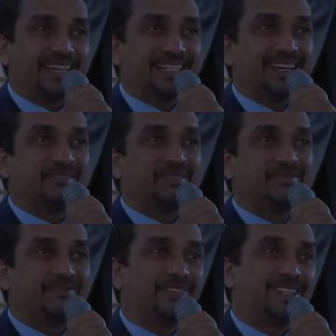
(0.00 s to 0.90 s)
David
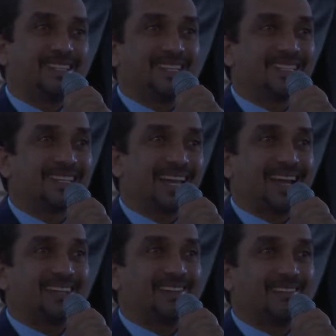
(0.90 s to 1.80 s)
fits this
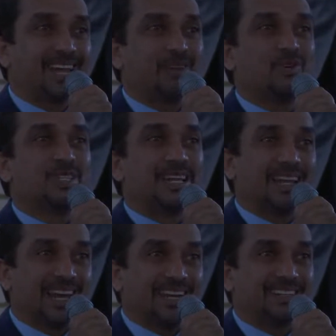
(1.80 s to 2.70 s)
category. He was
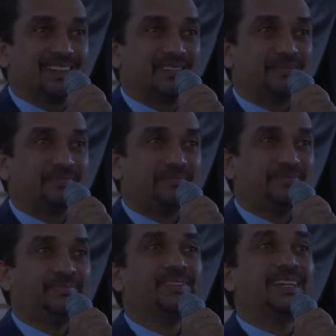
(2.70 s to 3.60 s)
enlightened.
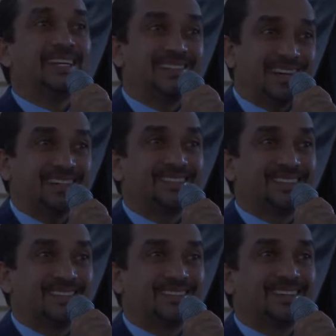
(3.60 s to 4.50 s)
He
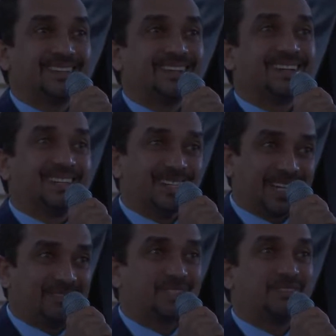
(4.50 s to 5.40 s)
tasted the
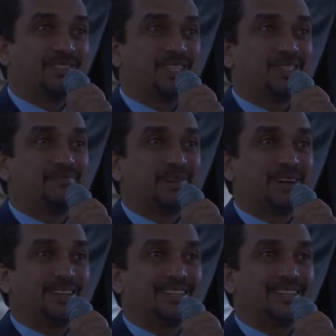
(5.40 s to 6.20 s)
gifts of the Spirit.